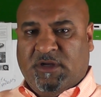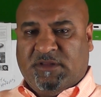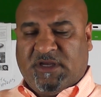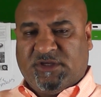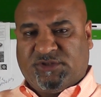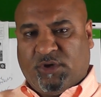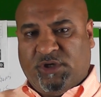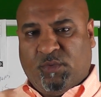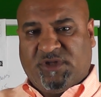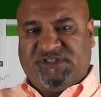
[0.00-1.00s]
They could show
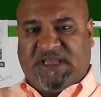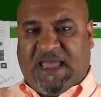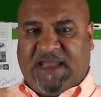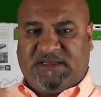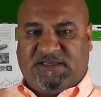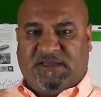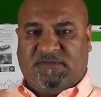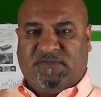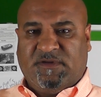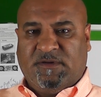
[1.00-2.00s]
you what's
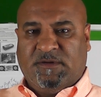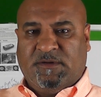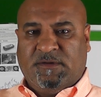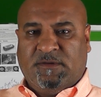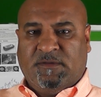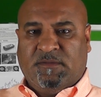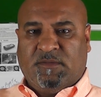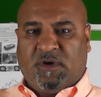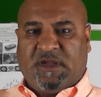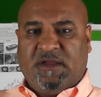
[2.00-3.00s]
active,
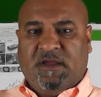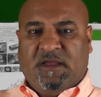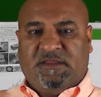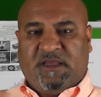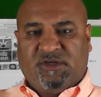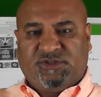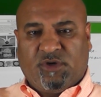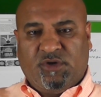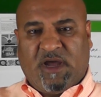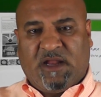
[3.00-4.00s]
okay? They could
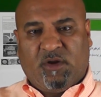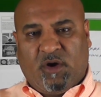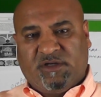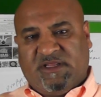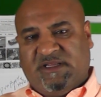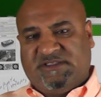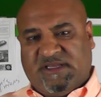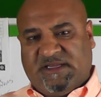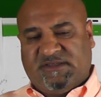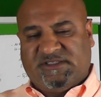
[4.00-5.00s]
show you how long did it
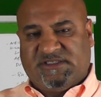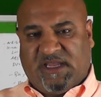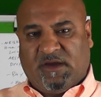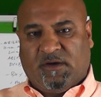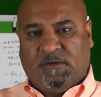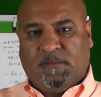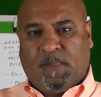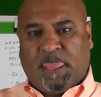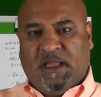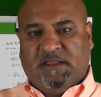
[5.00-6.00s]
take to sell.
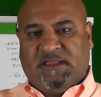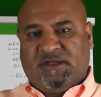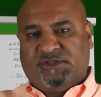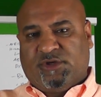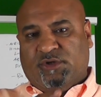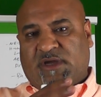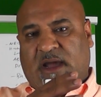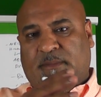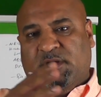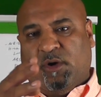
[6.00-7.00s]
They could show you
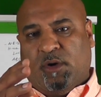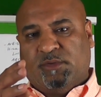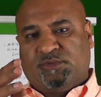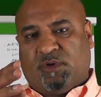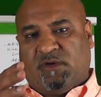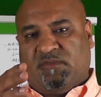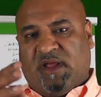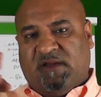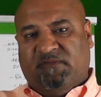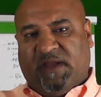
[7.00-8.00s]
how many homes were
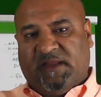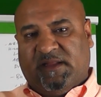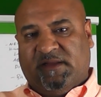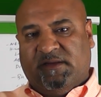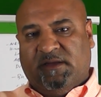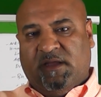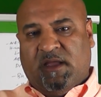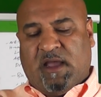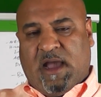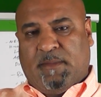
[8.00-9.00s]
renovated,
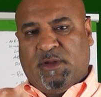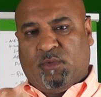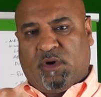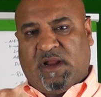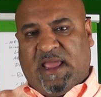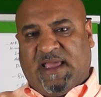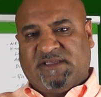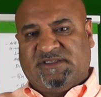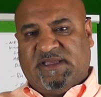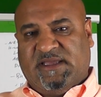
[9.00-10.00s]
how many were
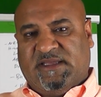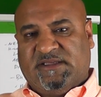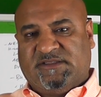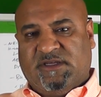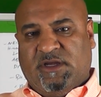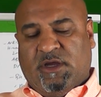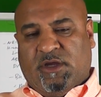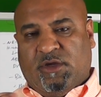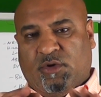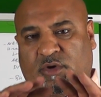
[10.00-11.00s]
as is.
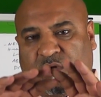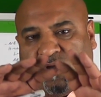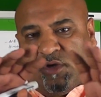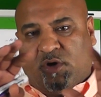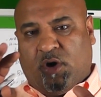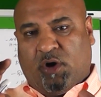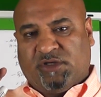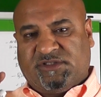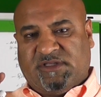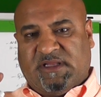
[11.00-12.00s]
Your
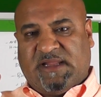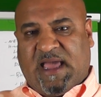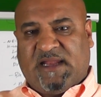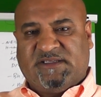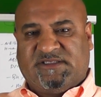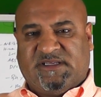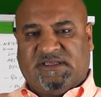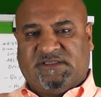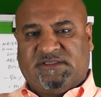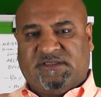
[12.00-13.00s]
cost
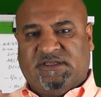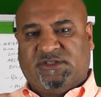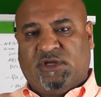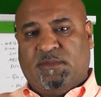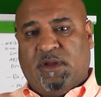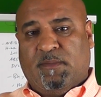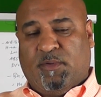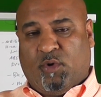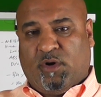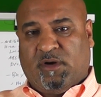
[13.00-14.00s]
analysis is going to be
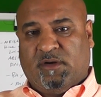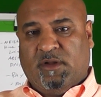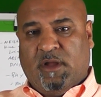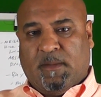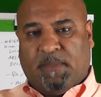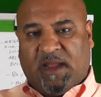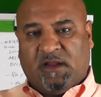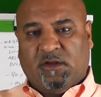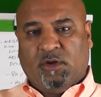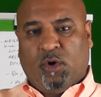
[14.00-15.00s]
important by a
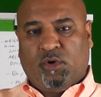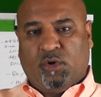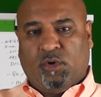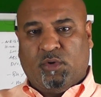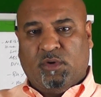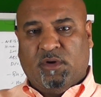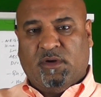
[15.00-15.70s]
local